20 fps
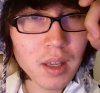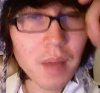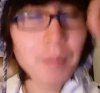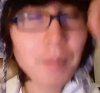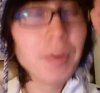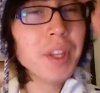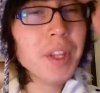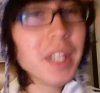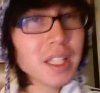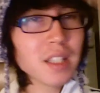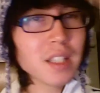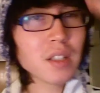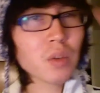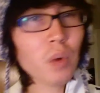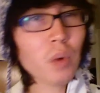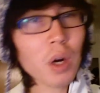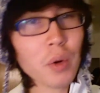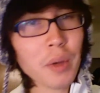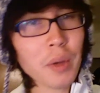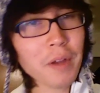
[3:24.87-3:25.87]
But this is
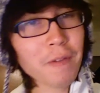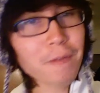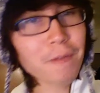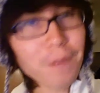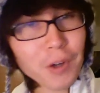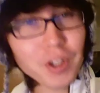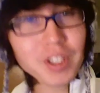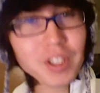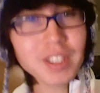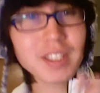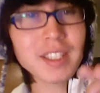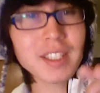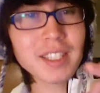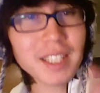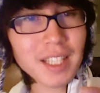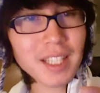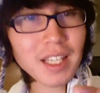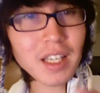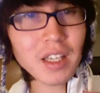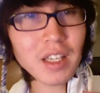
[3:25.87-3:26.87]
where we first
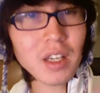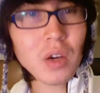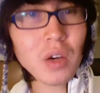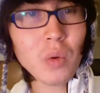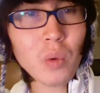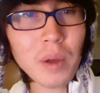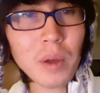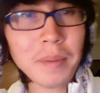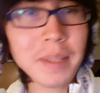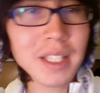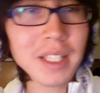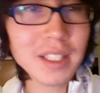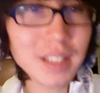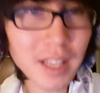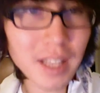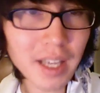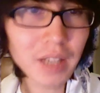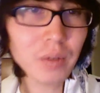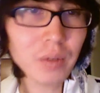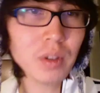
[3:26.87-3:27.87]
see women's
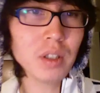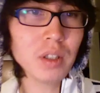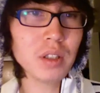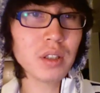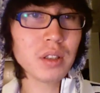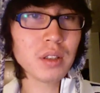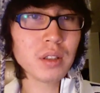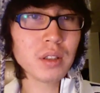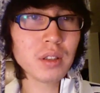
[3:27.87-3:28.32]
language.